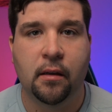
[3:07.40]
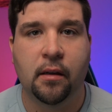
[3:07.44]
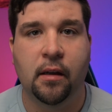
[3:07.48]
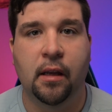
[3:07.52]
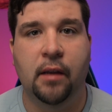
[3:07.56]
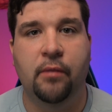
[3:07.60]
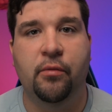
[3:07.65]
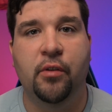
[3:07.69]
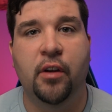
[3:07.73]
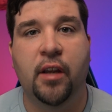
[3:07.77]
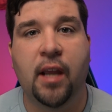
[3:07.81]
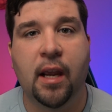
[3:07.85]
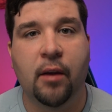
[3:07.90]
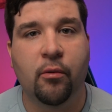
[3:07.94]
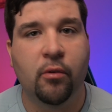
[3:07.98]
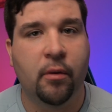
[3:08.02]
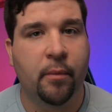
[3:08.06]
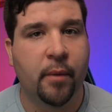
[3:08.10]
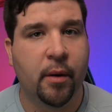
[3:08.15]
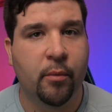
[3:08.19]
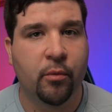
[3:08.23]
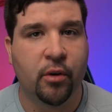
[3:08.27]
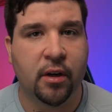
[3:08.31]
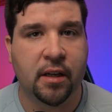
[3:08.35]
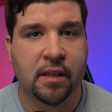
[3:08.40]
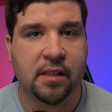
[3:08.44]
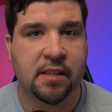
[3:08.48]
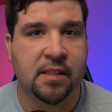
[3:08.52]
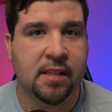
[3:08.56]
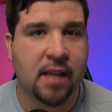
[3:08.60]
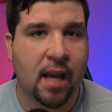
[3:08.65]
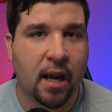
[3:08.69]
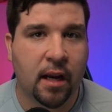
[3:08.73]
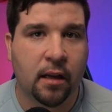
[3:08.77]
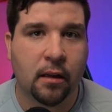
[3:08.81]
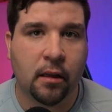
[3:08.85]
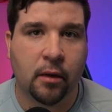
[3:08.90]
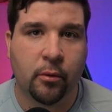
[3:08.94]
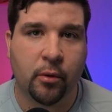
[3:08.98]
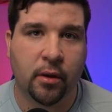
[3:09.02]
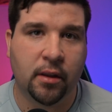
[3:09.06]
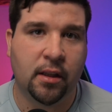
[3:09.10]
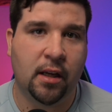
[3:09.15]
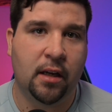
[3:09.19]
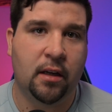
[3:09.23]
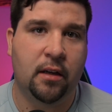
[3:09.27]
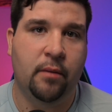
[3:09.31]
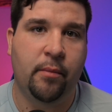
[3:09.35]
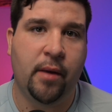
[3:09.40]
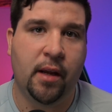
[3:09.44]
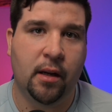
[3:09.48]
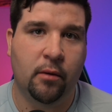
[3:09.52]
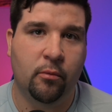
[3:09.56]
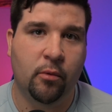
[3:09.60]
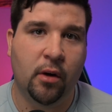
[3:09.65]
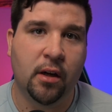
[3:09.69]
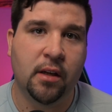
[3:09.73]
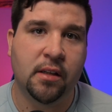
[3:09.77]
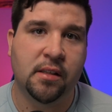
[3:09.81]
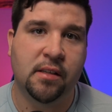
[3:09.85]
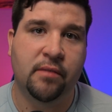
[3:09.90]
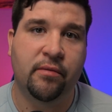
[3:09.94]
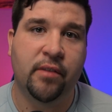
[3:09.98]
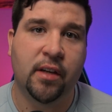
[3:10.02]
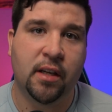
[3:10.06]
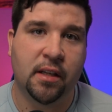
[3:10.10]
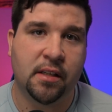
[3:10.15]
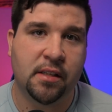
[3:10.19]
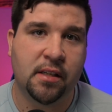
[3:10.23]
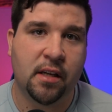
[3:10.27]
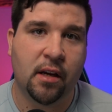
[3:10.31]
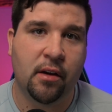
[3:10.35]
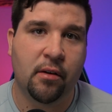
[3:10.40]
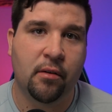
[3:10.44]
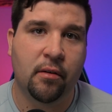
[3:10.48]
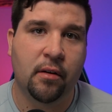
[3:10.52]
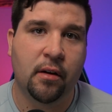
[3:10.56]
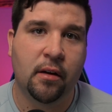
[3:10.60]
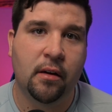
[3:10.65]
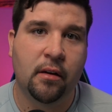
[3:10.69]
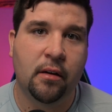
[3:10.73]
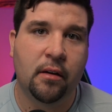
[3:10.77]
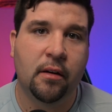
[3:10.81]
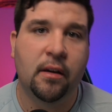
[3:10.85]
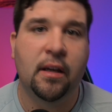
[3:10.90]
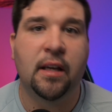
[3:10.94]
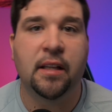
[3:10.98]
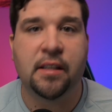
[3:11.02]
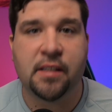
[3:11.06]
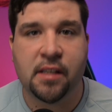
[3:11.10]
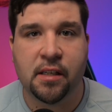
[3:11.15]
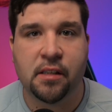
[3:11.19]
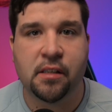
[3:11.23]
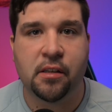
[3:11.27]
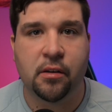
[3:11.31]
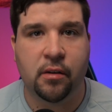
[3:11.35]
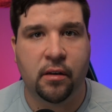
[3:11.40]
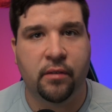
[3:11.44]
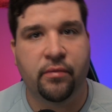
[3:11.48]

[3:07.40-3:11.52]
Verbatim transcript: if you can't remember exactly what that command was in VS Code, it's easier to